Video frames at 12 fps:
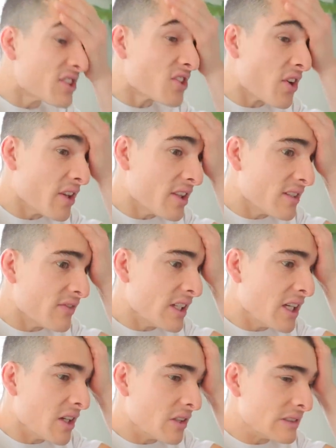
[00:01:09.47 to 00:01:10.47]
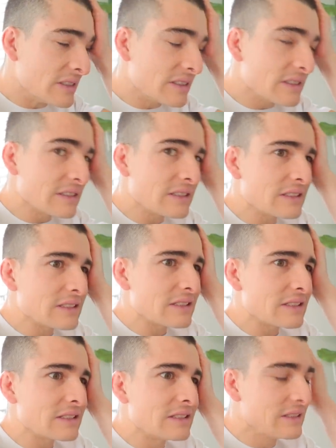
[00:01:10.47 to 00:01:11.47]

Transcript: started this video. Oh!